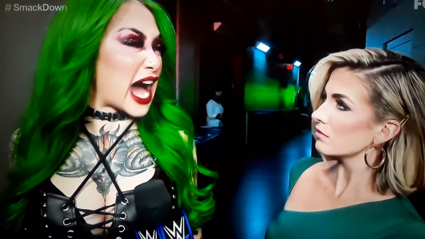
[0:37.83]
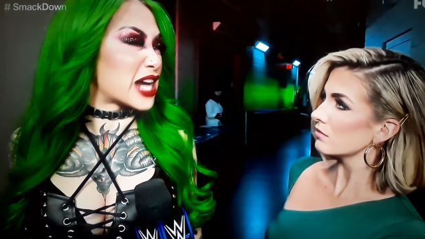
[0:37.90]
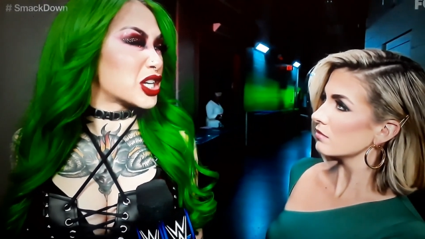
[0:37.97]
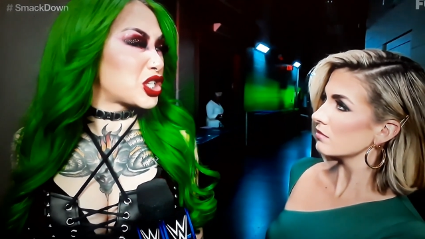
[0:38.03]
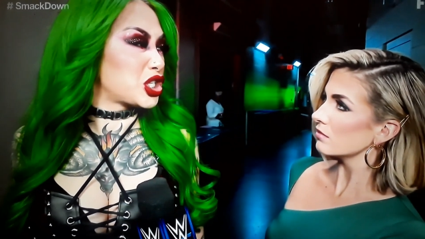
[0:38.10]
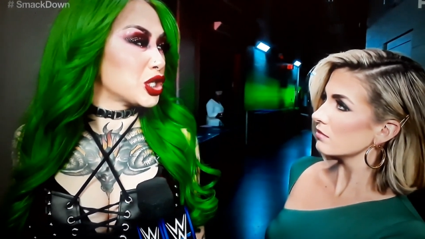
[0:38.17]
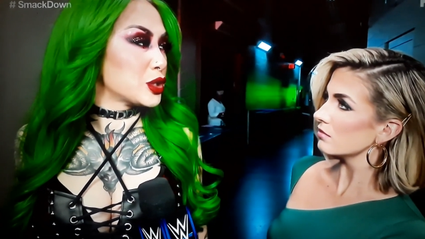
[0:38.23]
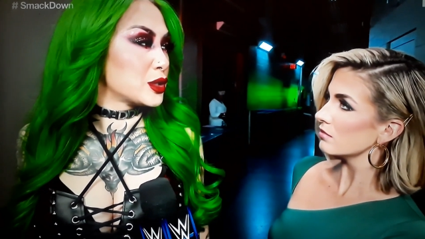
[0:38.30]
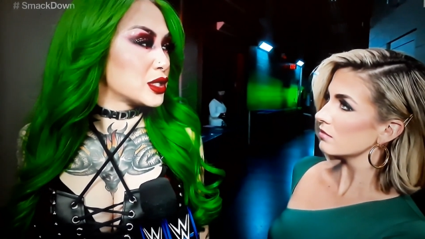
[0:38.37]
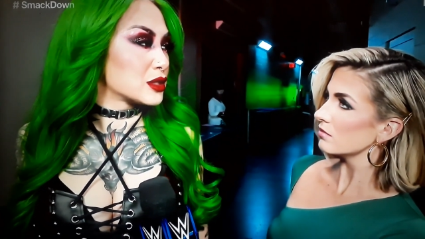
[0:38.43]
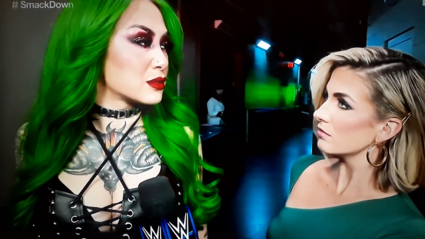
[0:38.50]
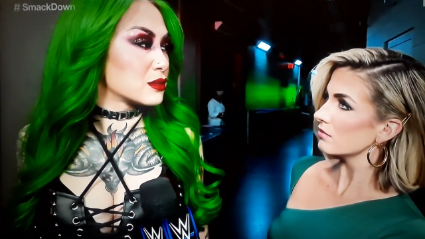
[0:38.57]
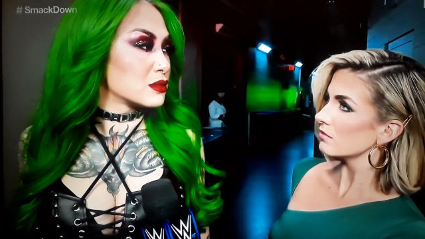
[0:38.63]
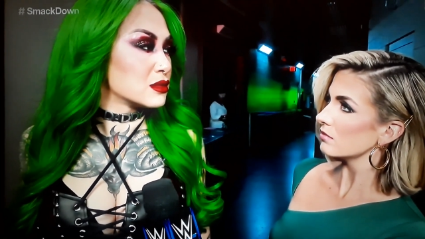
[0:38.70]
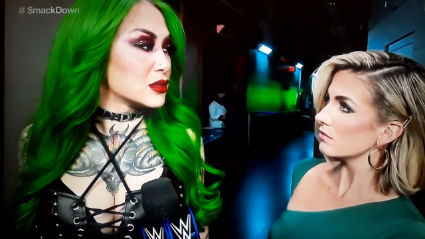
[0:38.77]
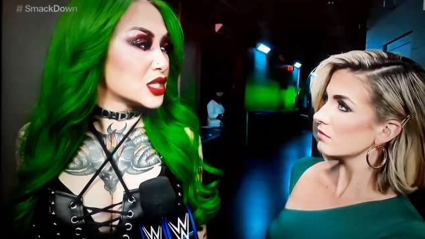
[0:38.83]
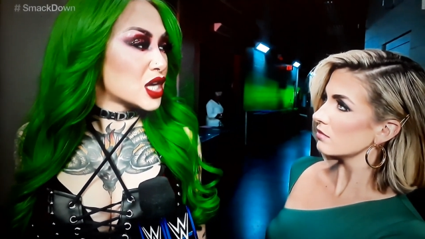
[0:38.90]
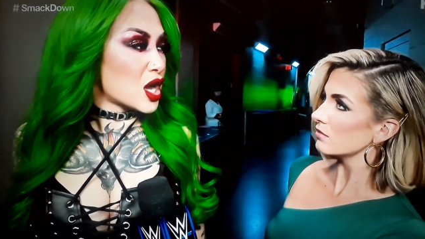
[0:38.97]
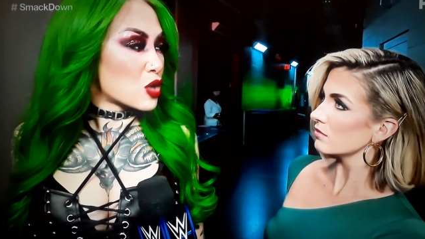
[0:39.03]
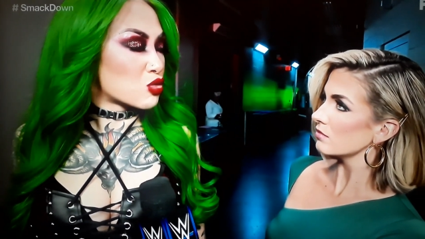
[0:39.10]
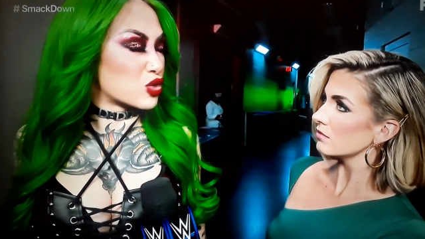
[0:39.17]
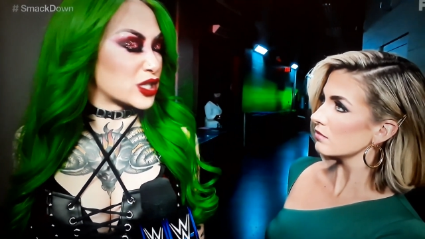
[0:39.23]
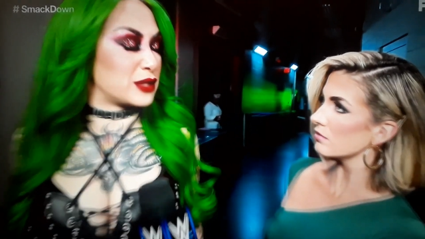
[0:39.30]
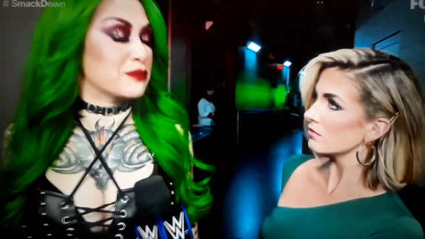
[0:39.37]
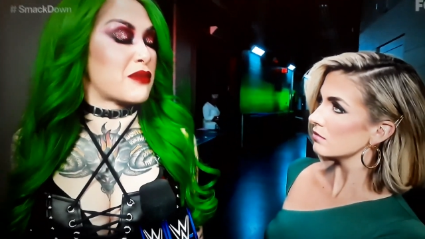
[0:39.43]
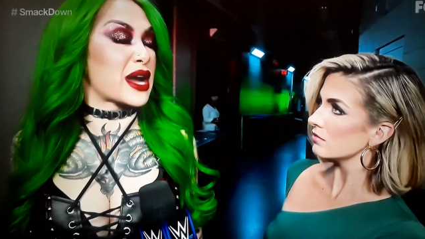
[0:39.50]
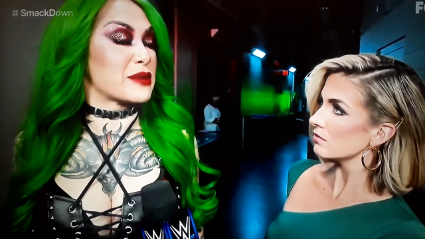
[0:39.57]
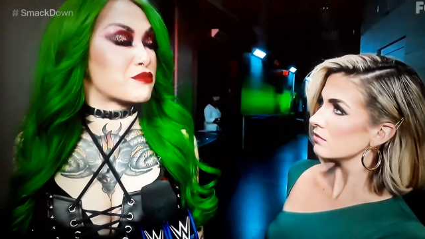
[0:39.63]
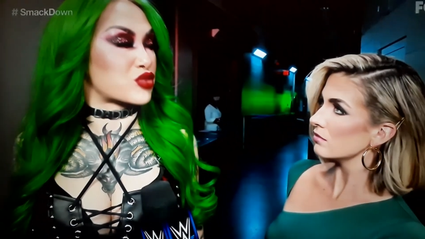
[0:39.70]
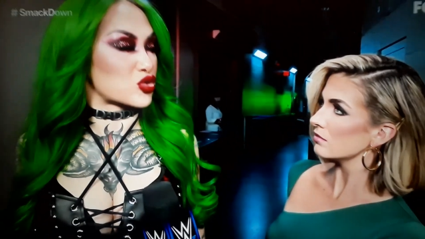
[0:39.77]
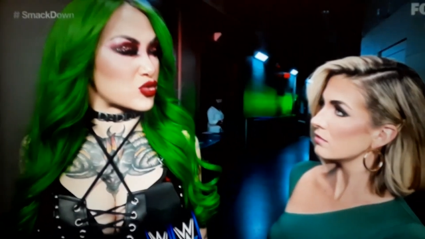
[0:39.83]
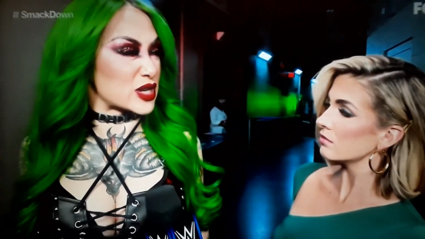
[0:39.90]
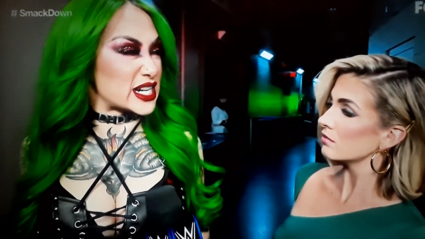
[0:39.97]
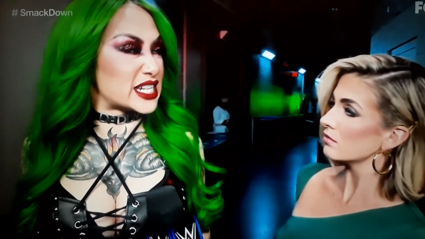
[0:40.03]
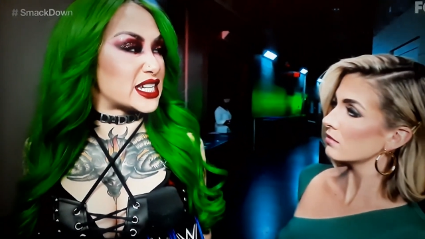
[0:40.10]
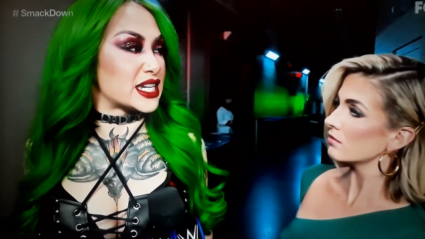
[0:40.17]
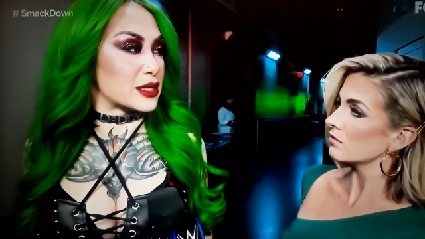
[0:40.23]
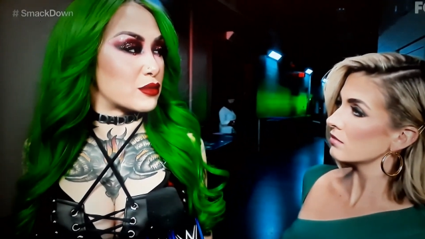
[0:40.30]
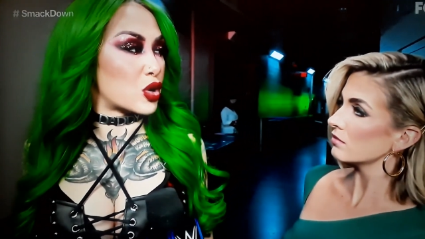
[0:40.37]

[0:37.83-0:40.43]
Speaker 1: attitude was my breaking